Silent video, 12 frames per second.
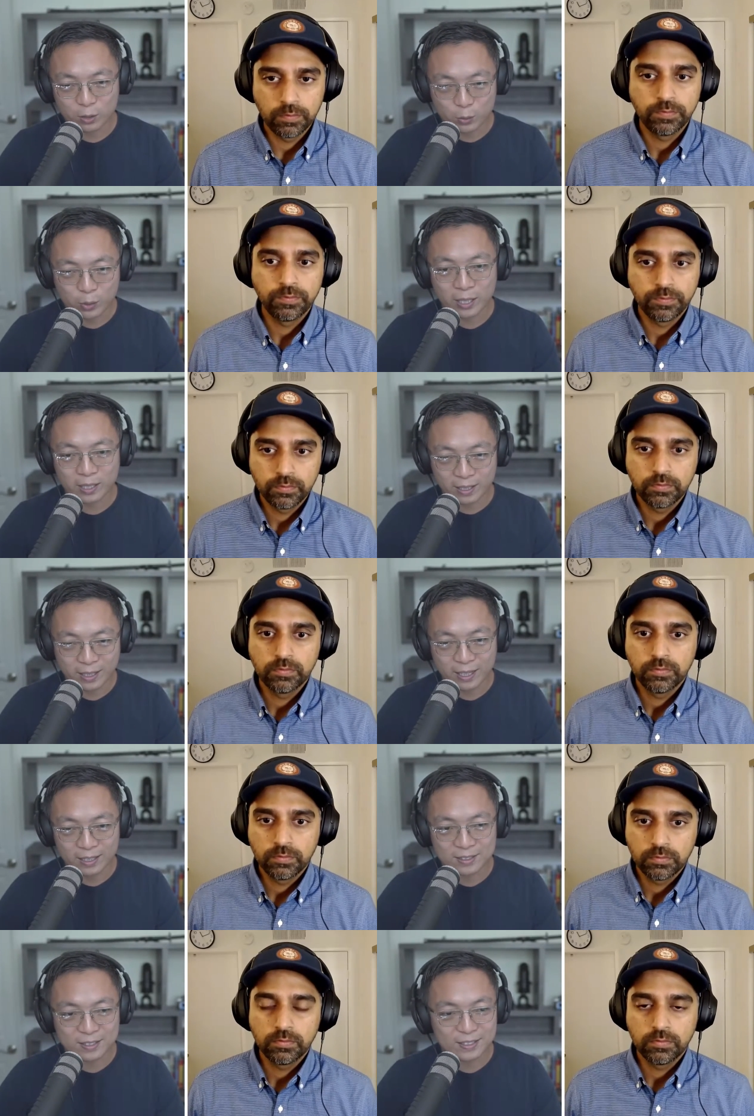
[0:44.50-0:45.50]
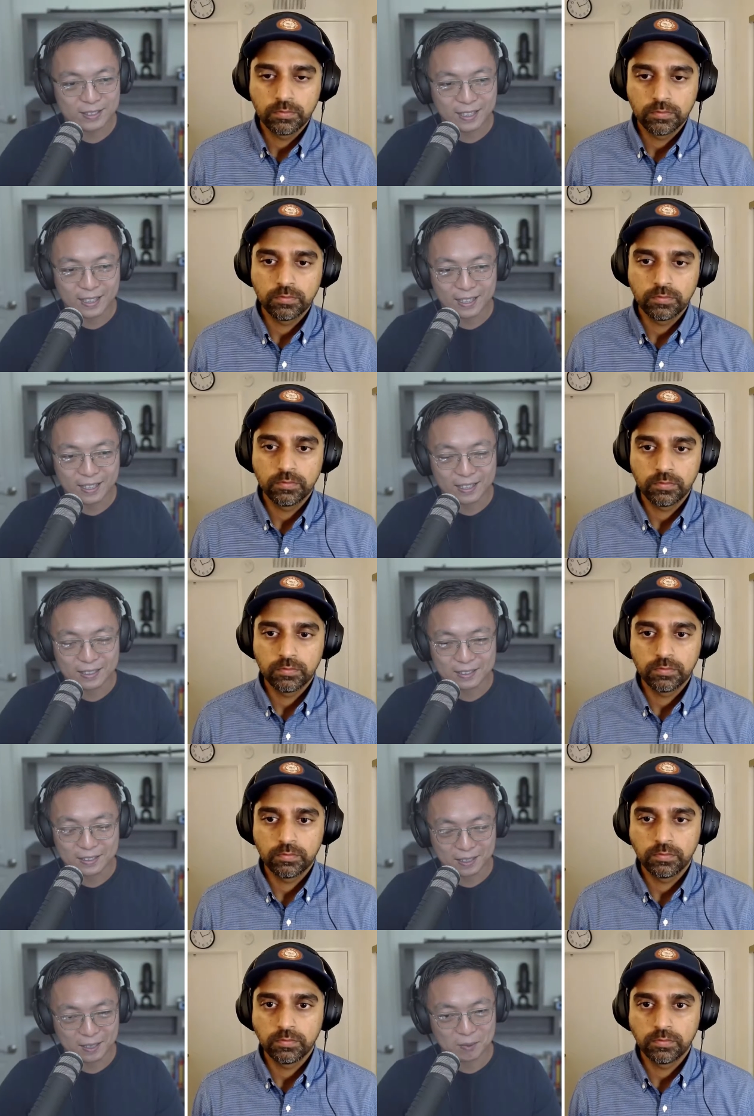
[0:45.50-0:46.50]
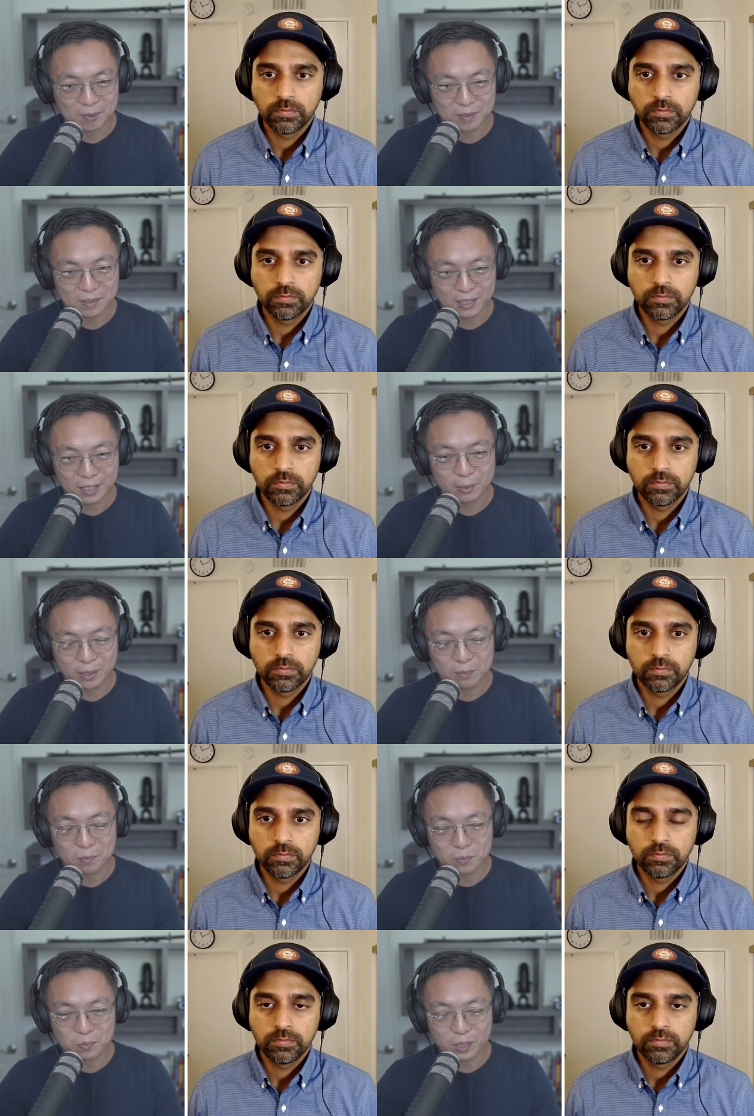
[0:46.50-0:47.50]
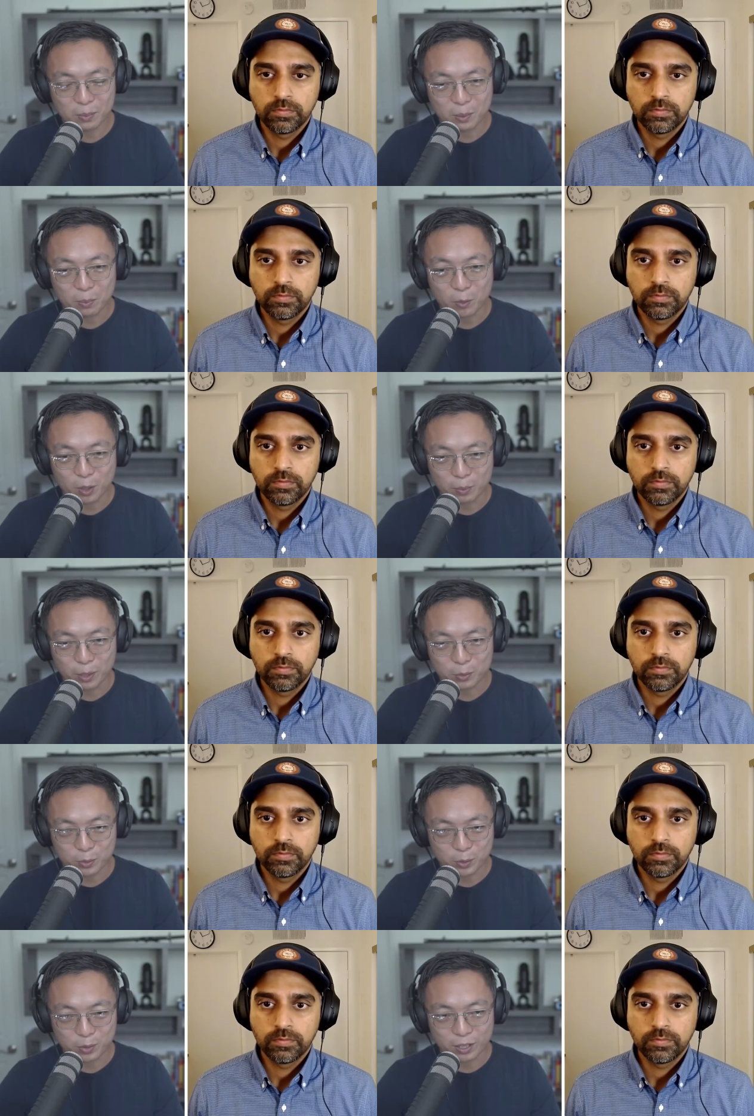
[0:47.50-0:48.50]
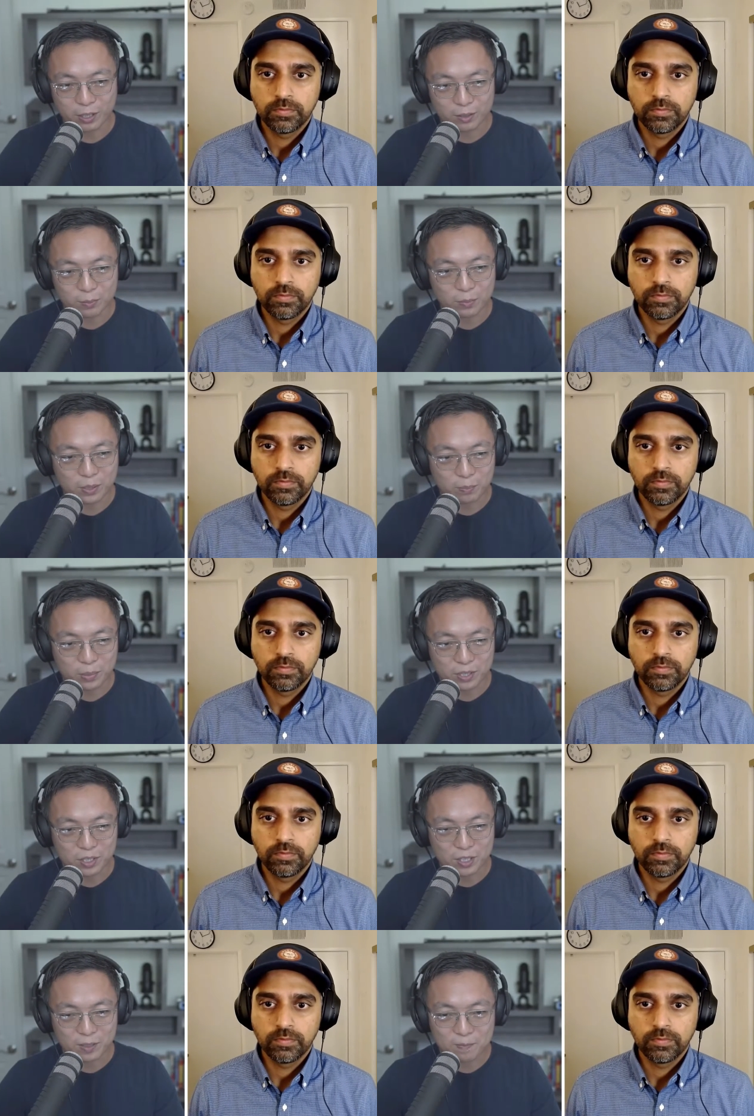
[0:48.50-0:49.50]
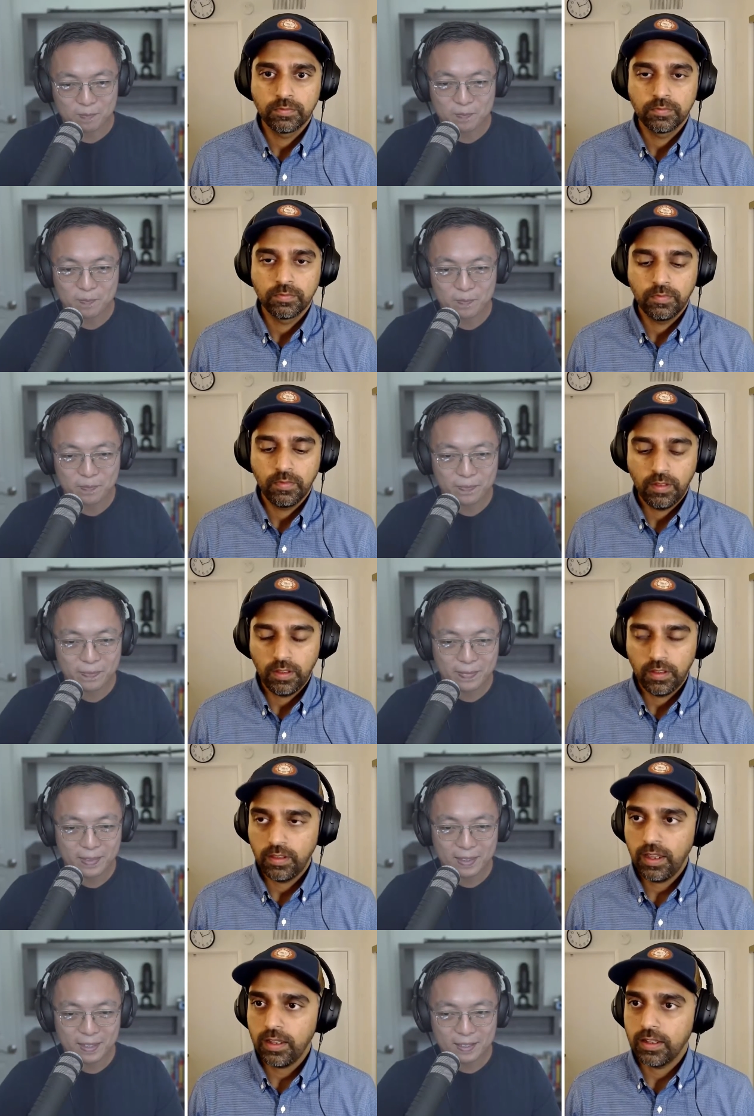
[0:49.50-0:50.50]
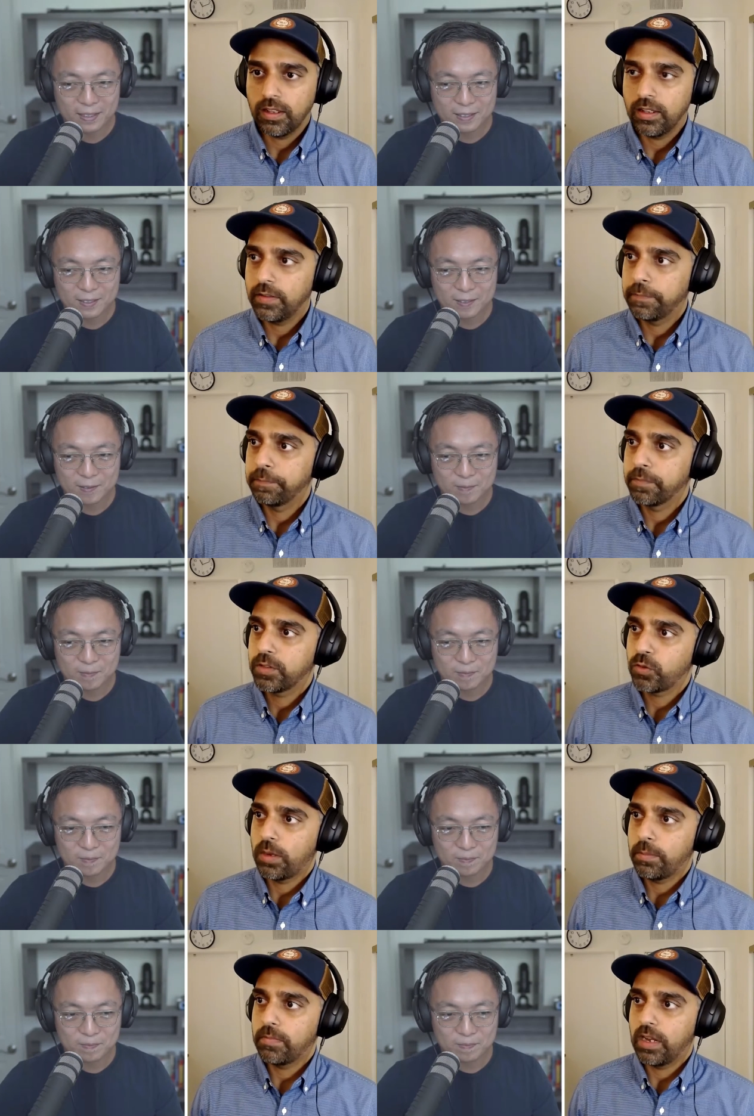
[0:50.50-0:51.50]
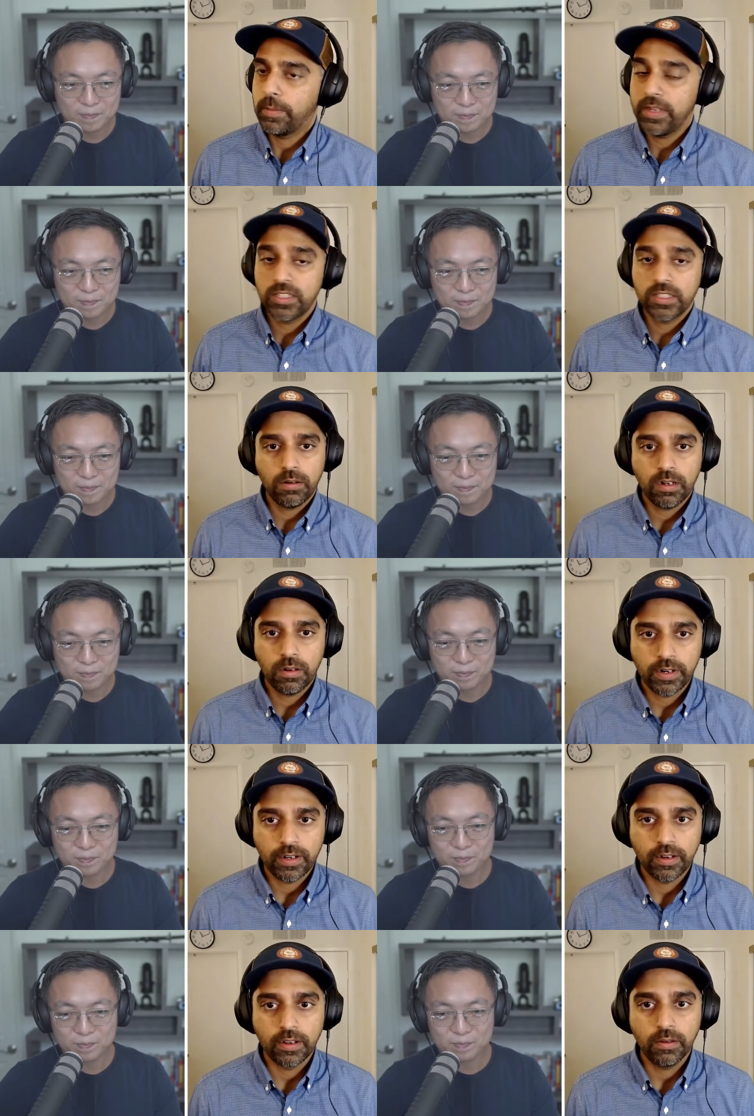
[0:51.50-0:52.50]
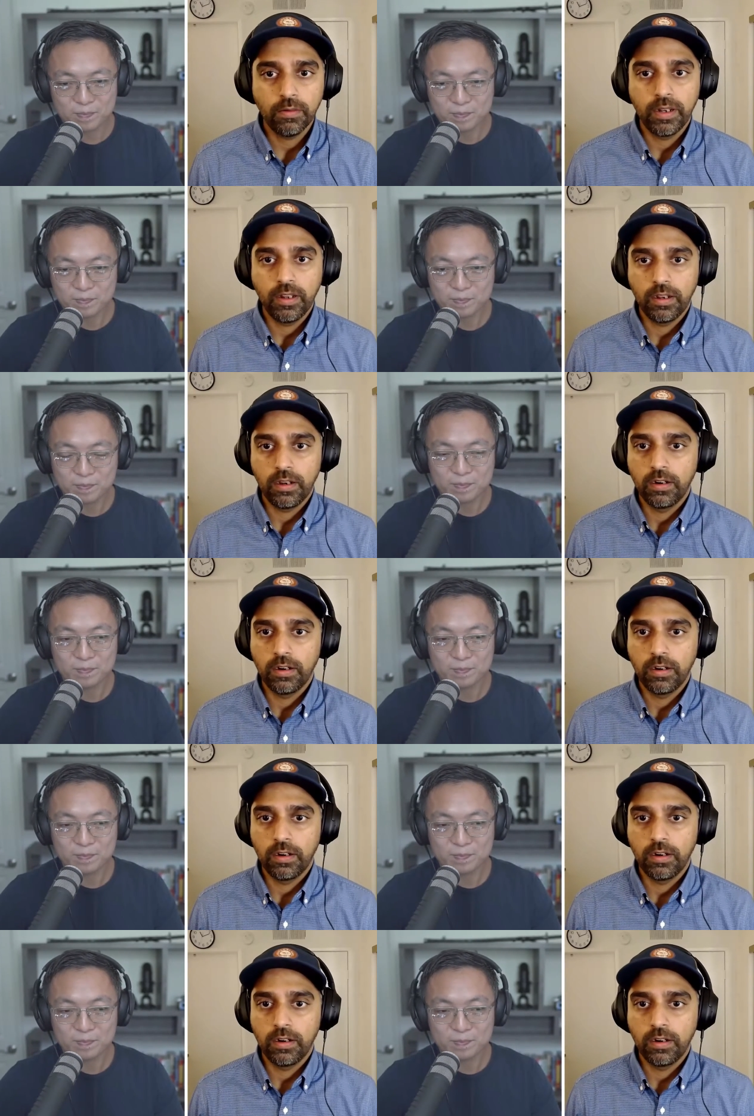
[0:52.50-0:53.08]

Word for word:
Speaker 1: you are at, and uh, a little bit, little bit more about your current position.
Speaker 2: Yeah. Um, so I'm I'm at ChowNow right now. Been here